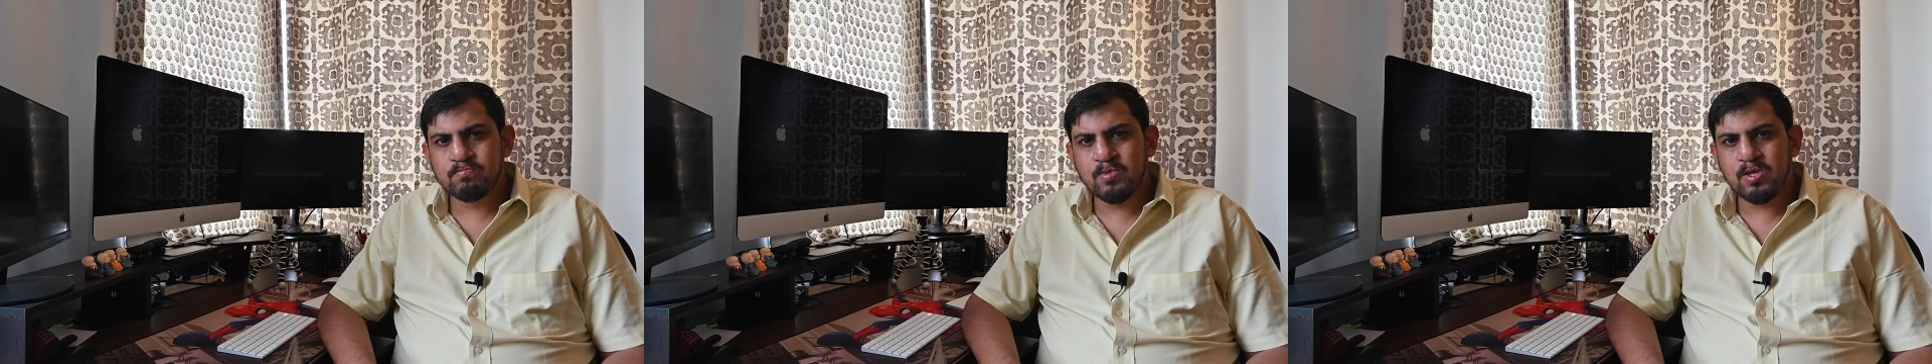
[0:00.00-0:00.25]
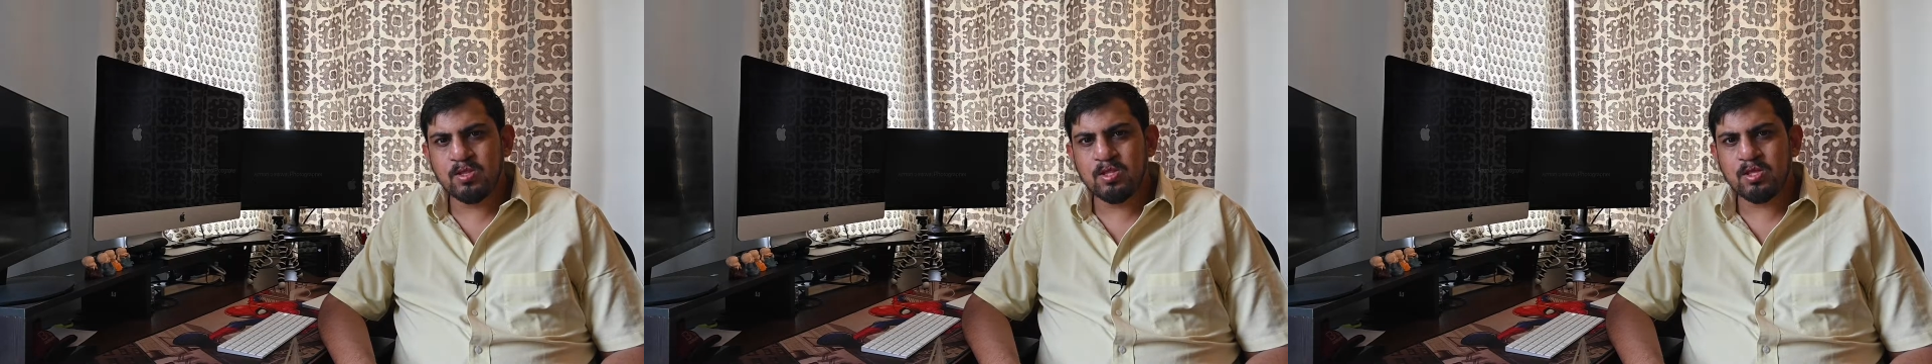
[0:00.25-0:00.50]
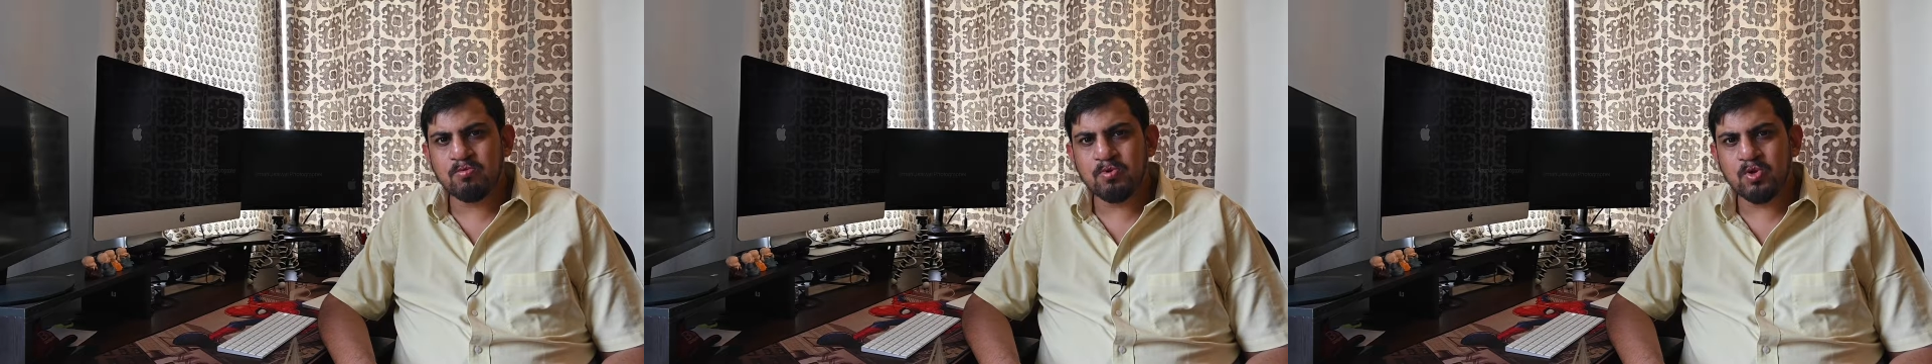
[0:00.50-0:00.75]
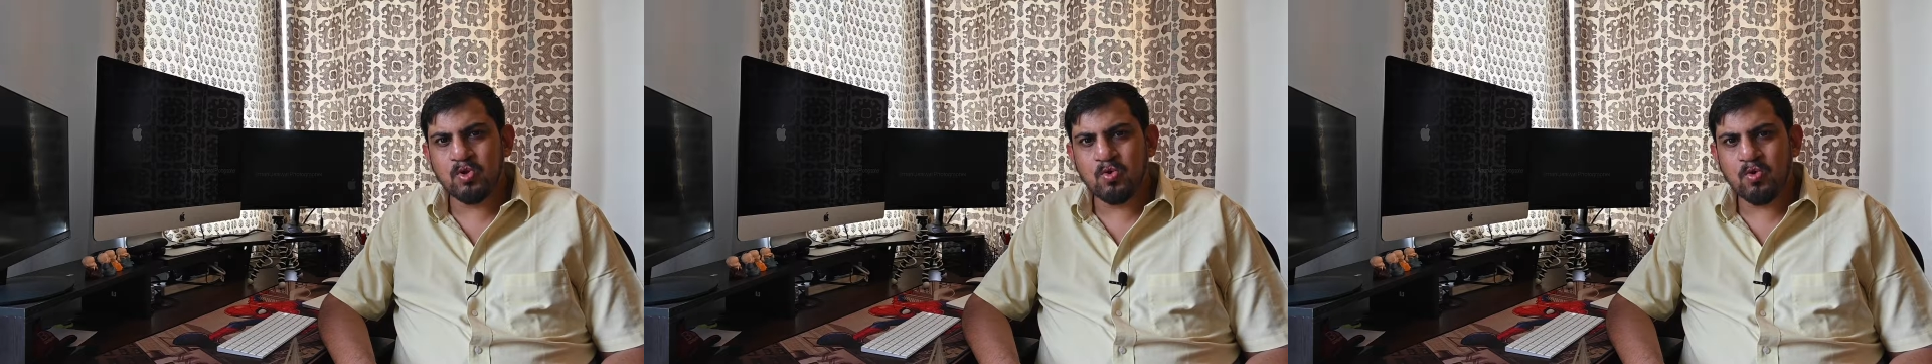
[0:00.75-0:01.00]
In this
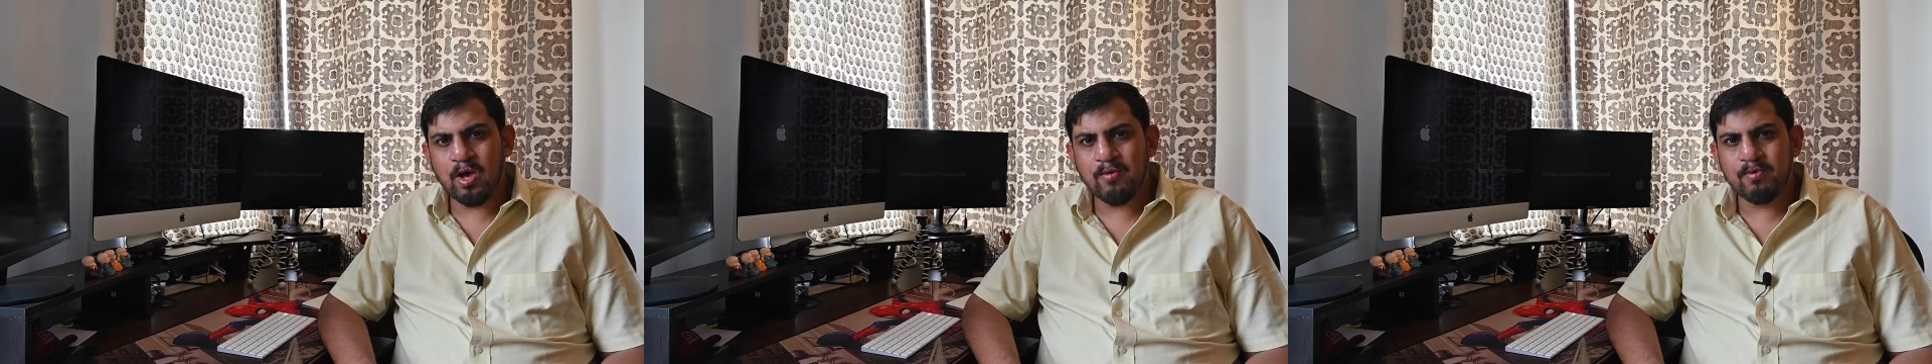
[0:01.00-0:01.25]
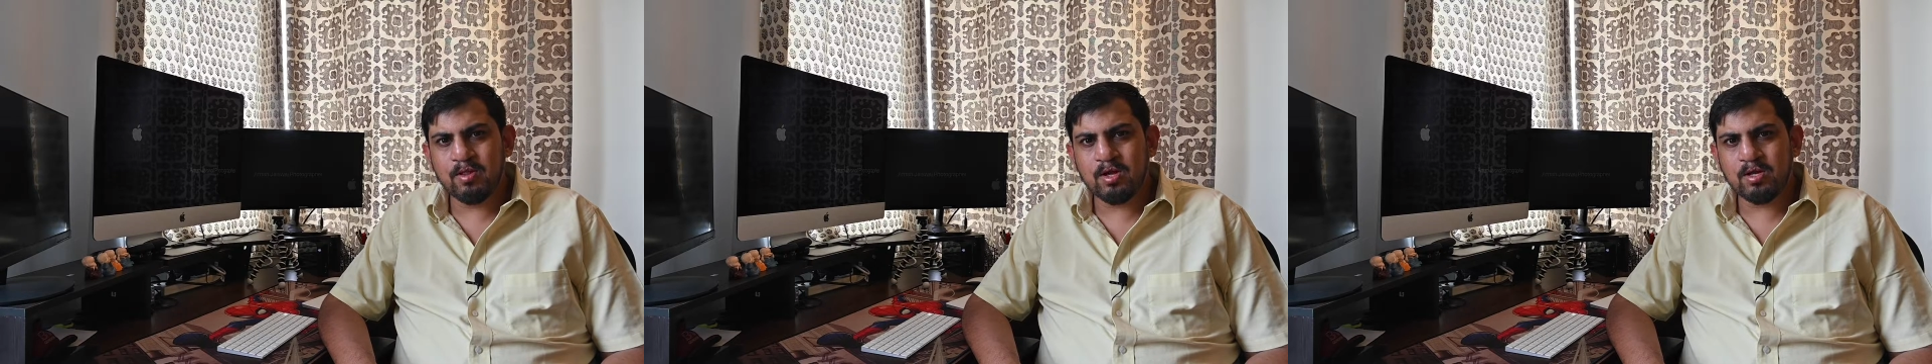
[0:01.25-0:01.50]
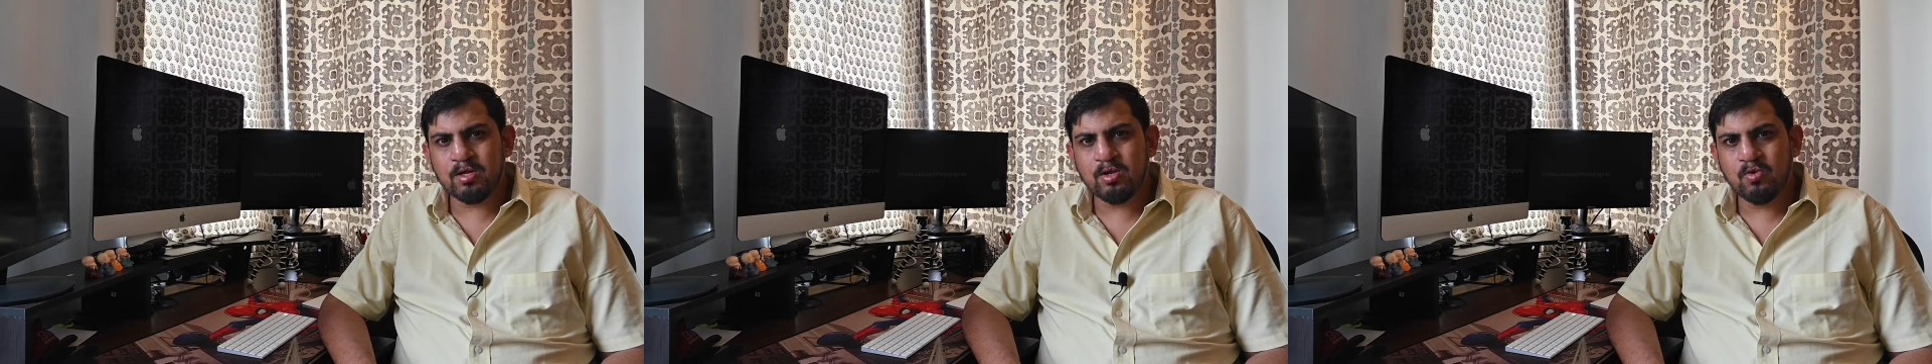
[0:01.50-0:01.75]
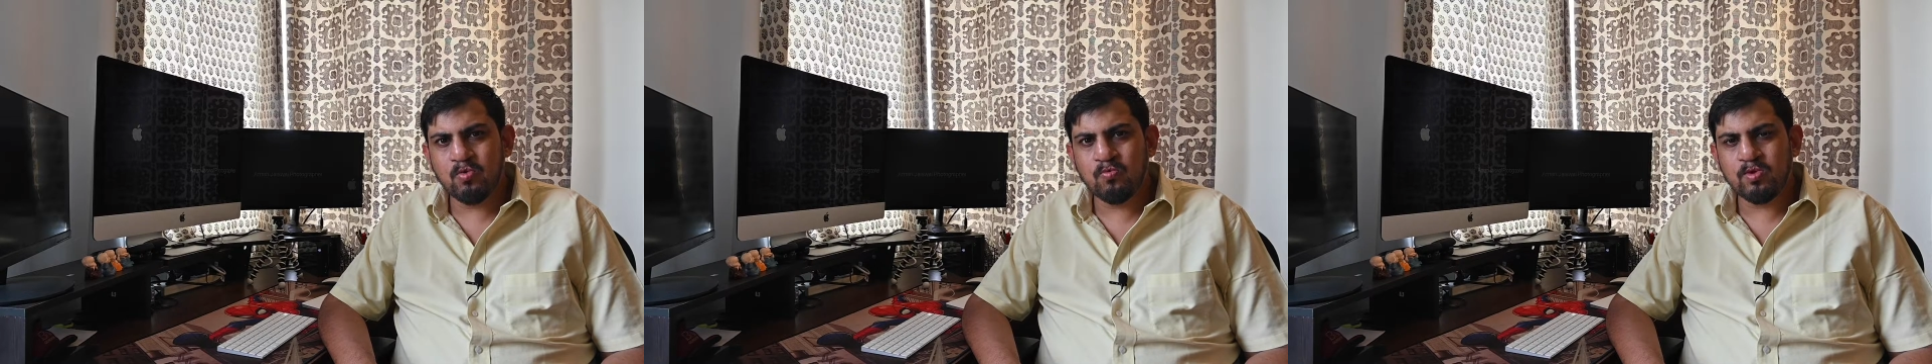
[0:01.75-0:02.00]
video, I will
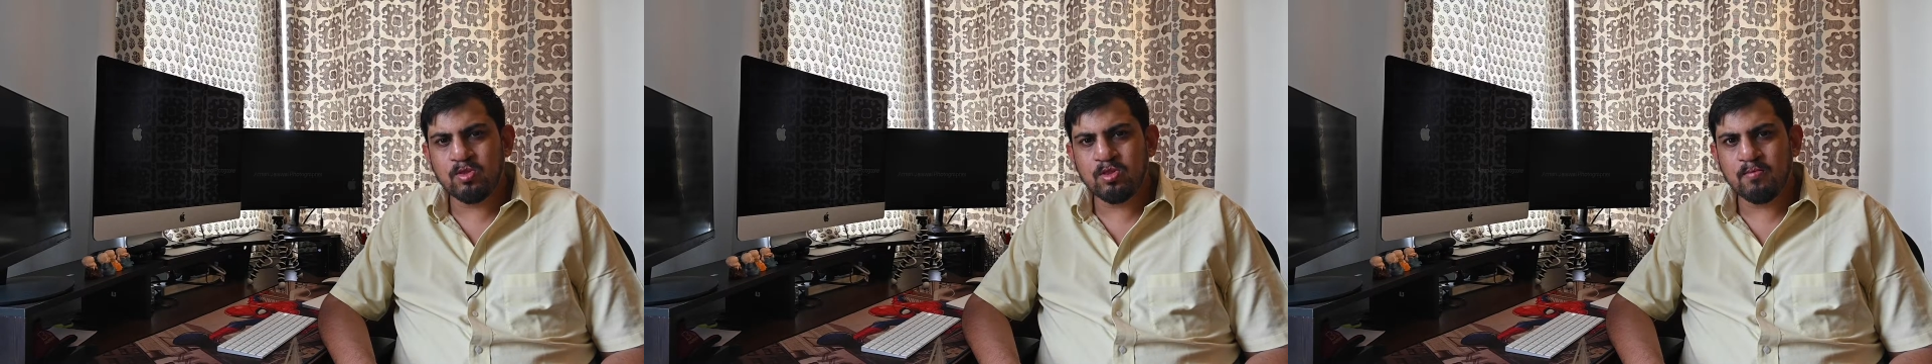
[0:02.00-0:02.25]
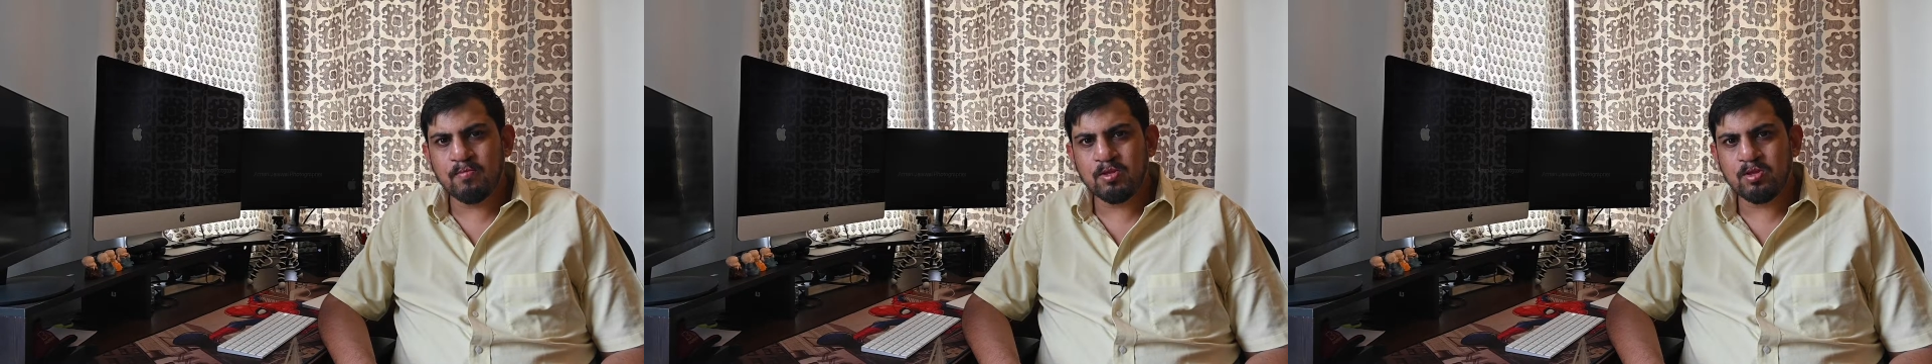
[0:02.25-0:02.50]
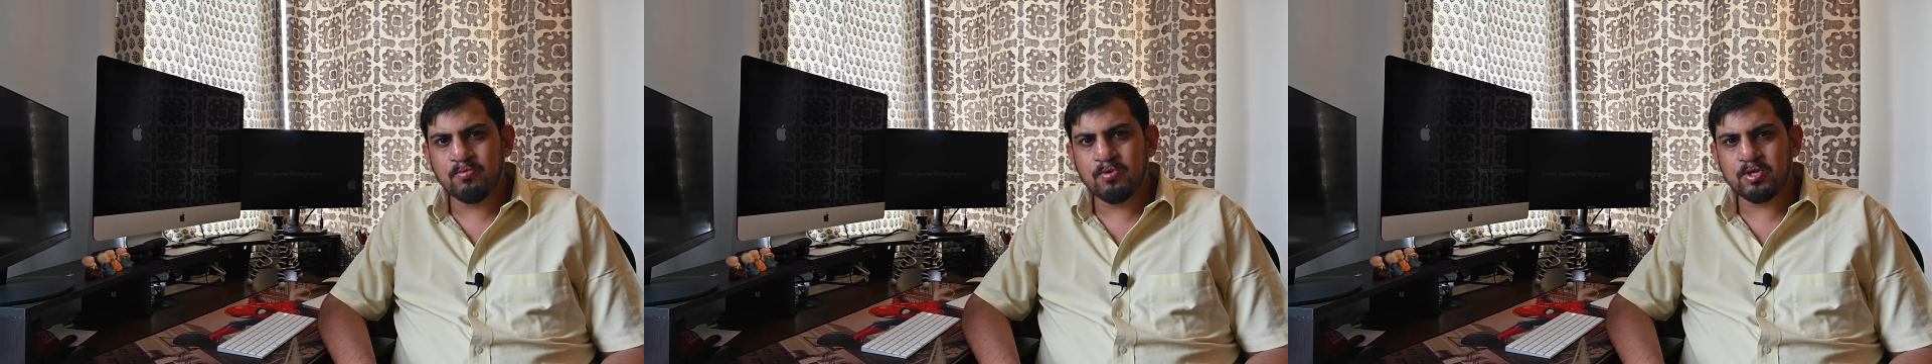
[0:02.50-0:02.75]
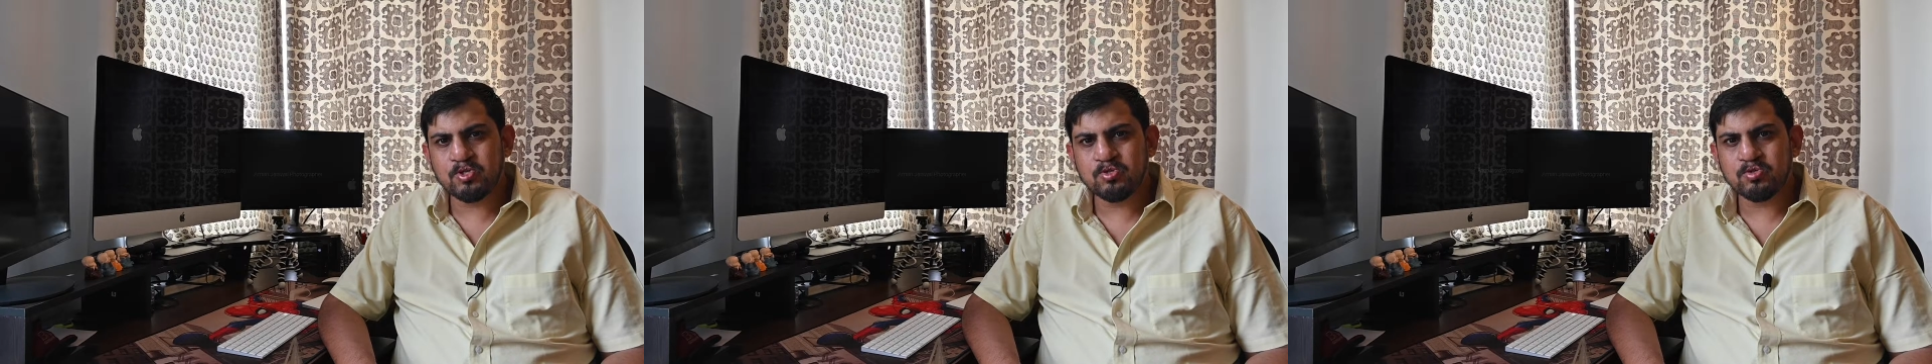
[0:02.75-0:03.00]
continue with some other
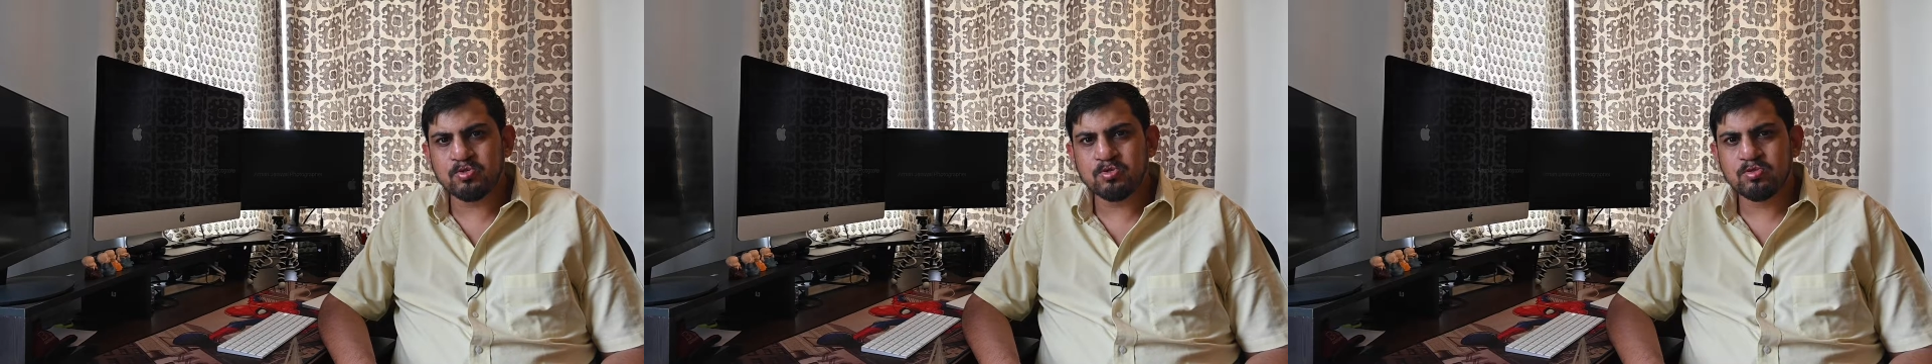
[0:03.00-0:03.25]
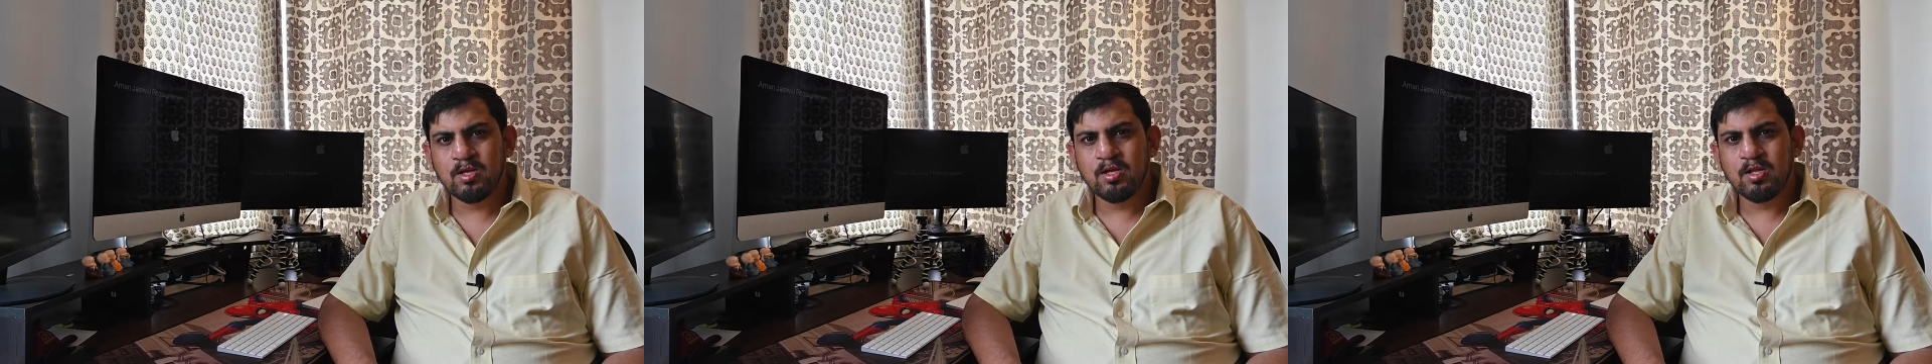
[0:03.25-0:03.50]
functions.